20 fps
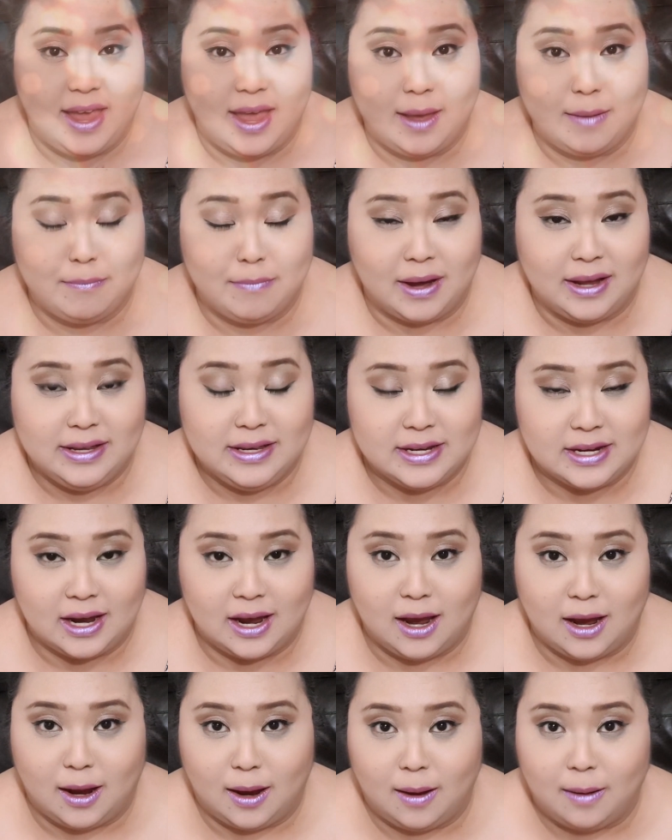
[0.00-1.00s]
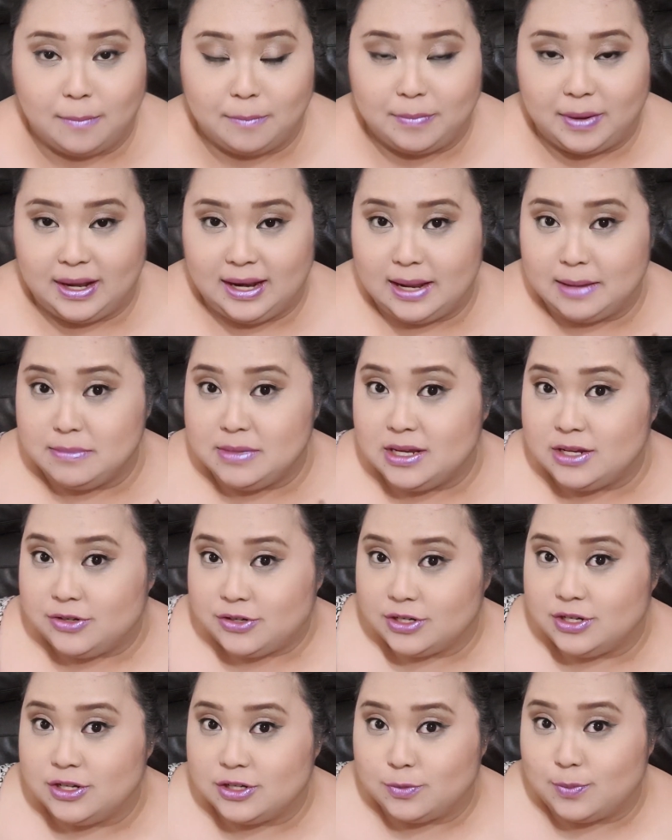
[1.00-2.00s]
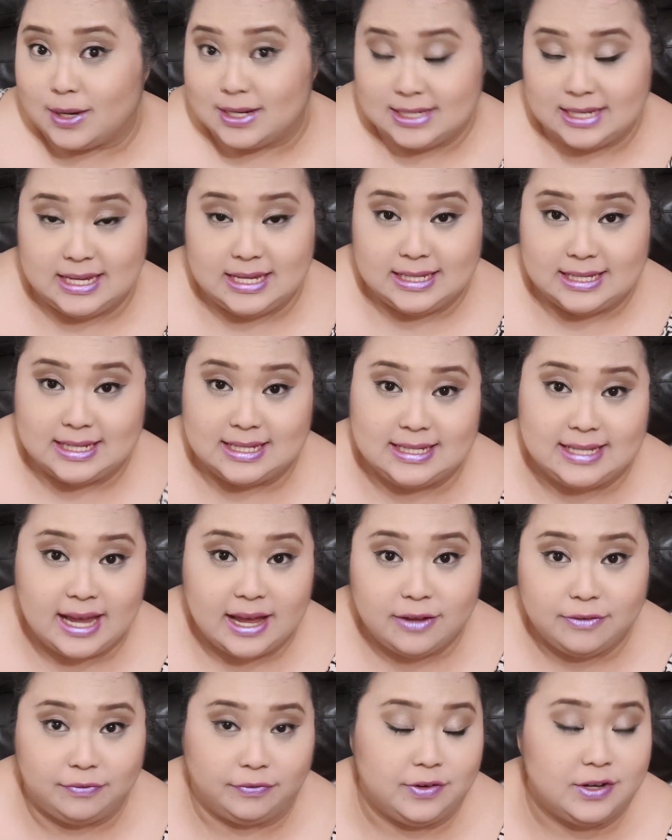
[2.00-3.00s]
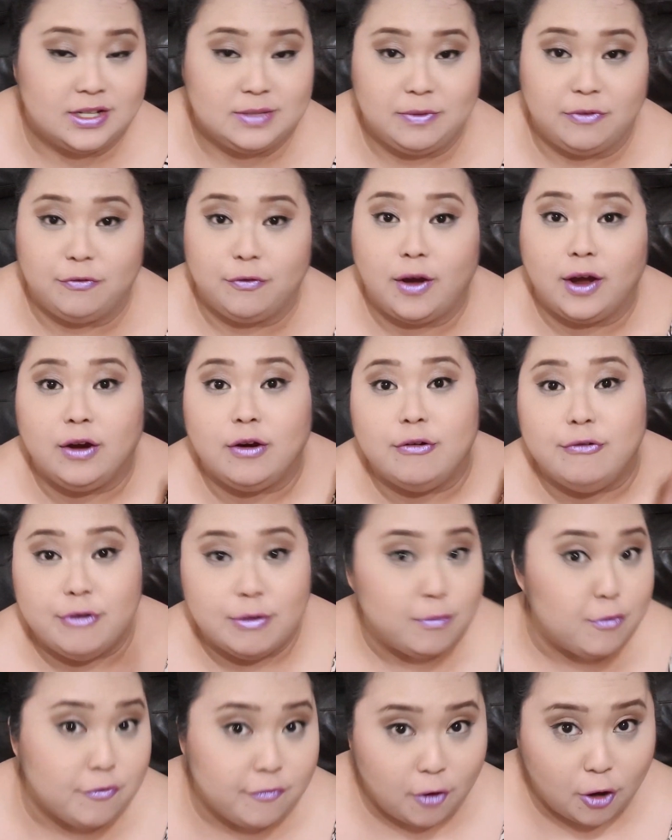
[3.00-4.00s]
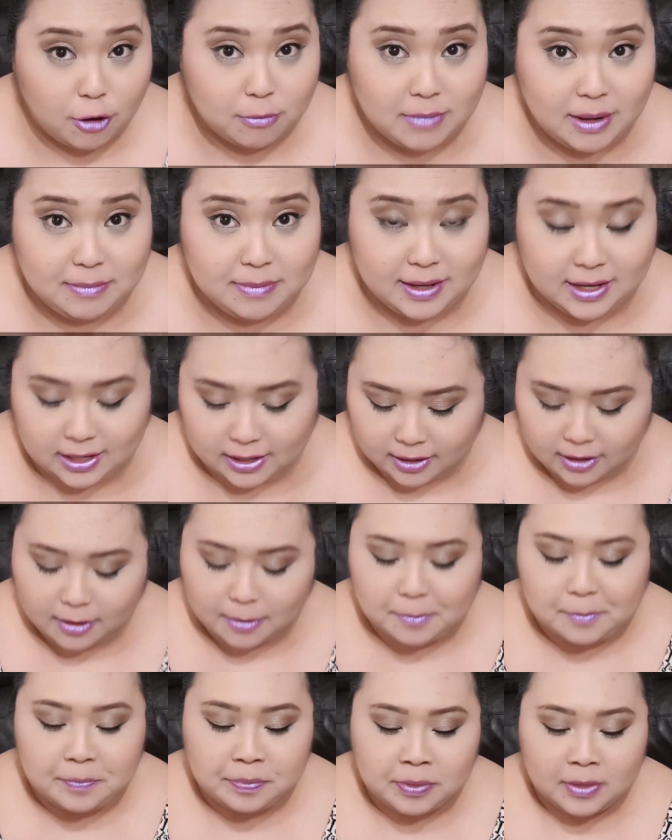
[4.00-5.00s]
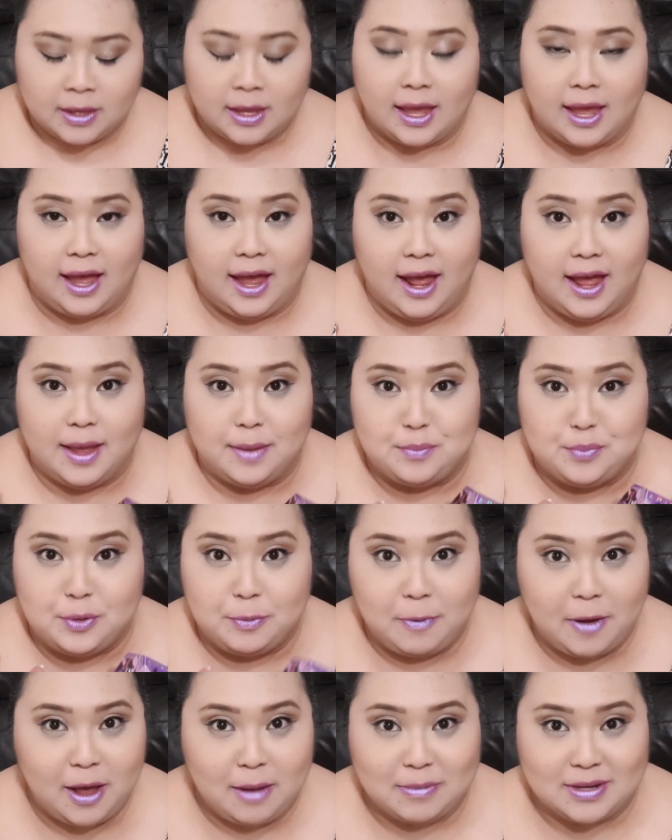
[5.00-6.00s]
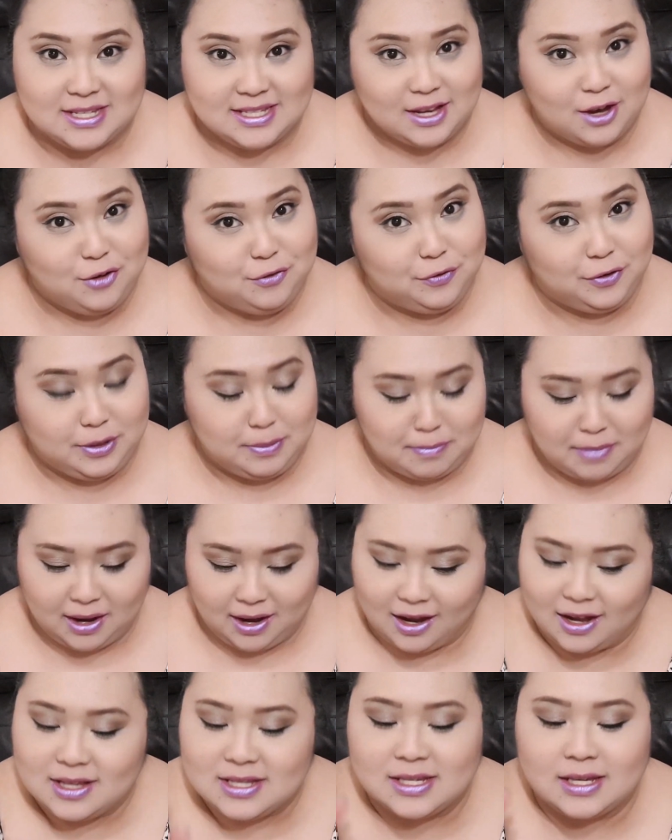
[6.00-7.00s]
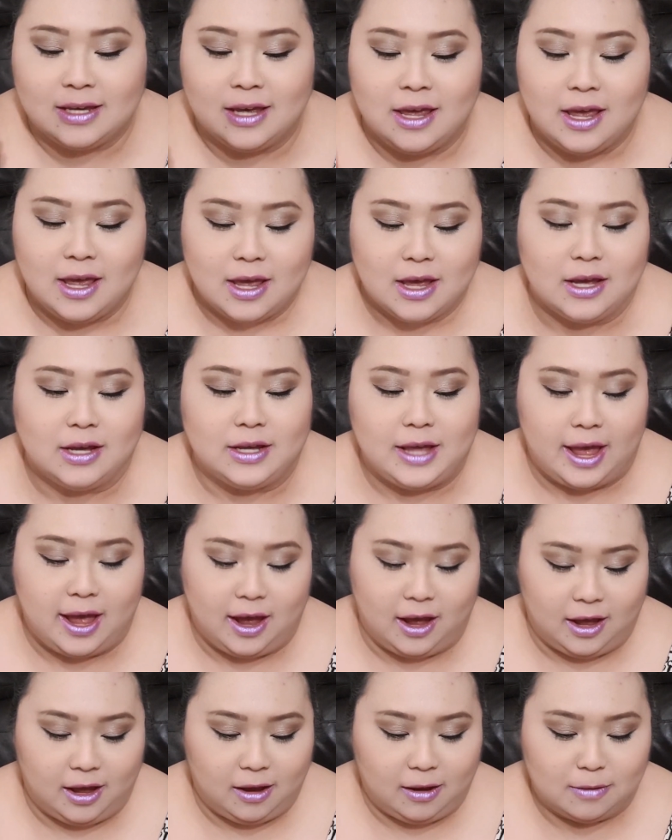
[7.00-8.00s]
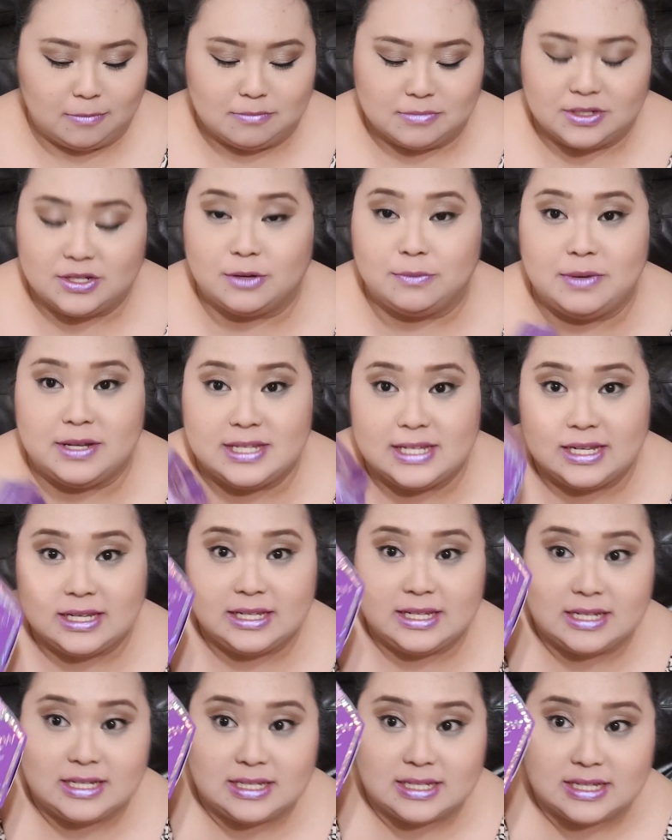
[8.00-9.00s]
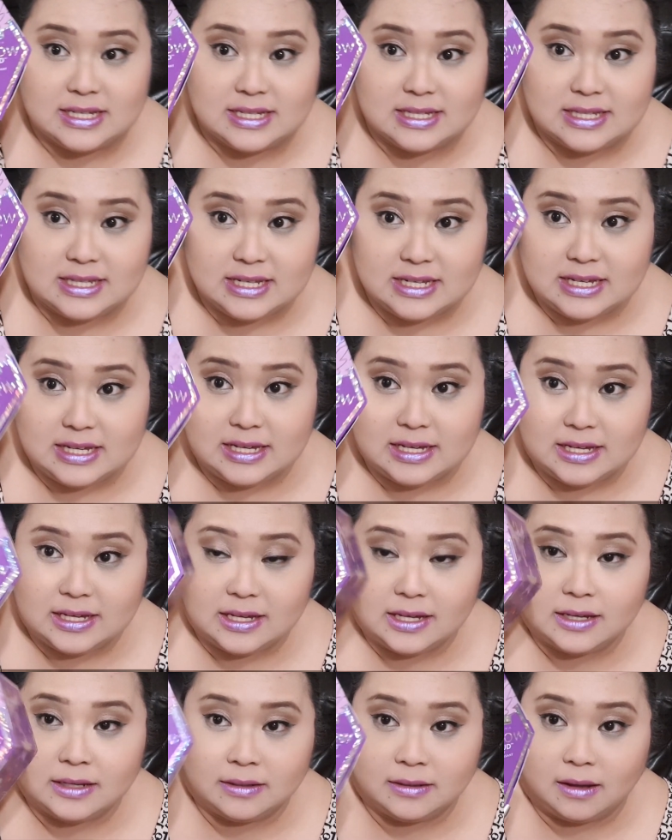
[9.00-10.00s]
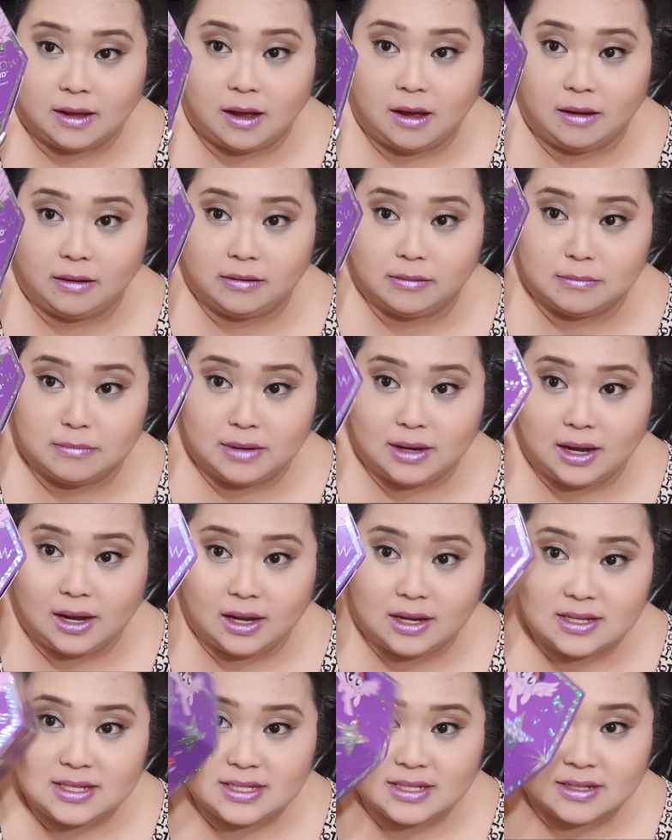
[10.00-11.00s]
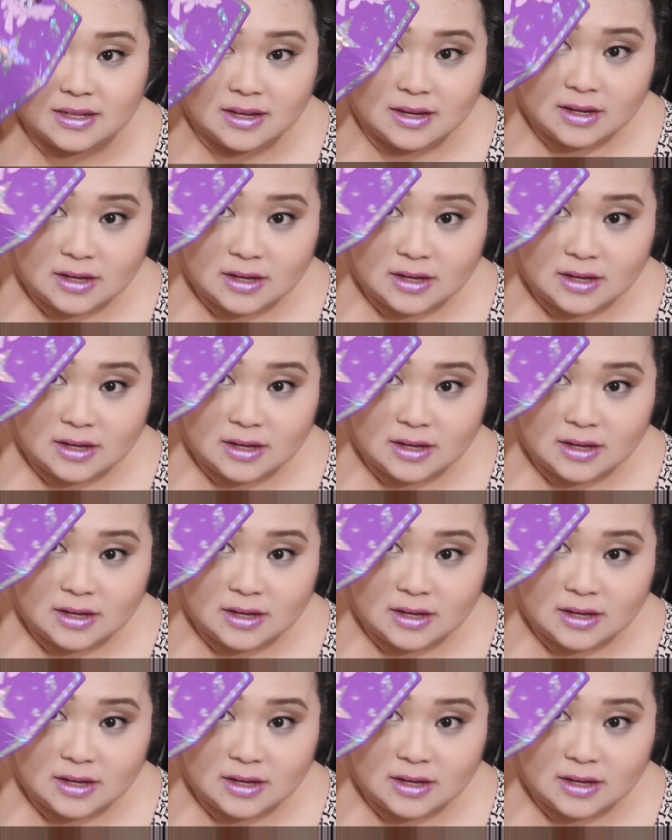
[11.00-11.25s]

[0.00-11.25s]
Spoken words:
hair bunned up, but let me introduce what's in the set first before I go remove all my makeup and prepare myself for the mask. So basically this is the mask.